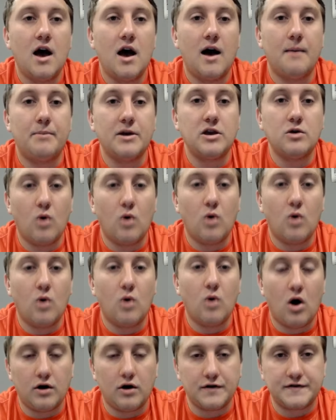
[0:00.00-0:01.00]
But you
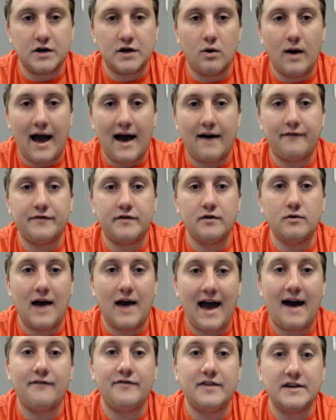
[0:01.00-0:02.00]
also have to
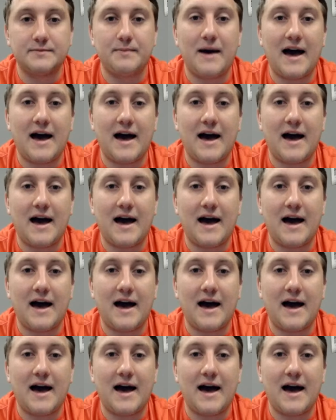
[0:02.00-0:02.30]
have this